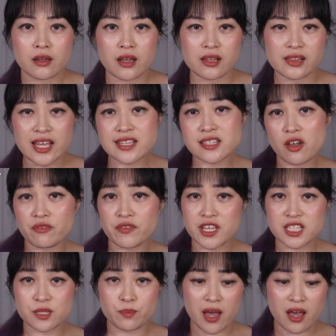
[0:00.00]
A less
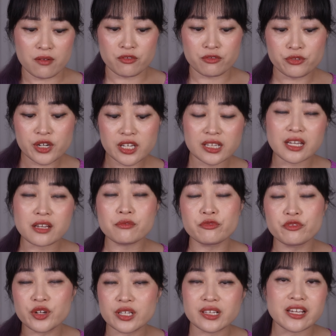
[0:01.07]
obvious but really,
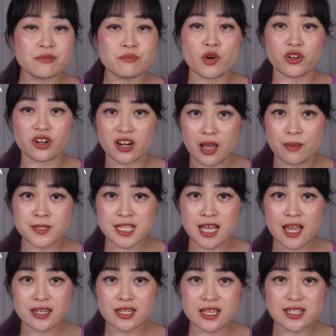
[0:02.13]
really important
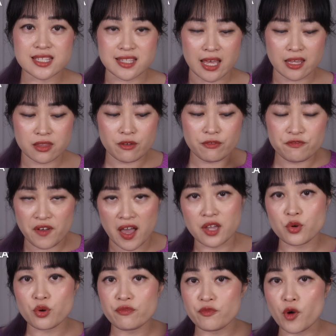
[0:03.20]
upside is that the
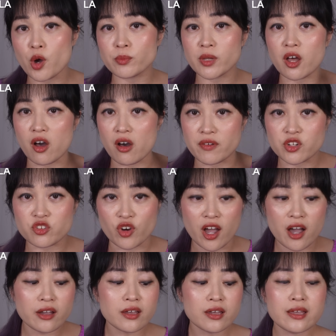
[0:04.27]
final formula of a
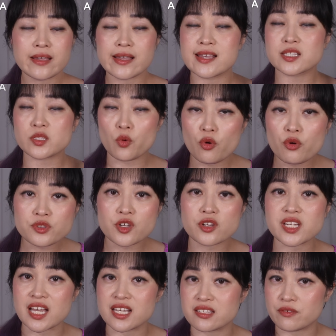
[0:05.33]
drug is also
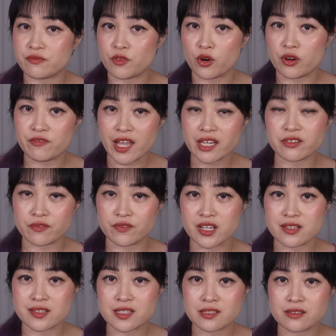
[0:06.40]
tested for
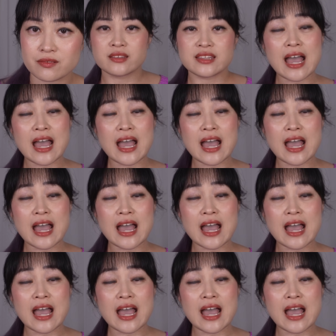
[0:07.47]
effectiveness.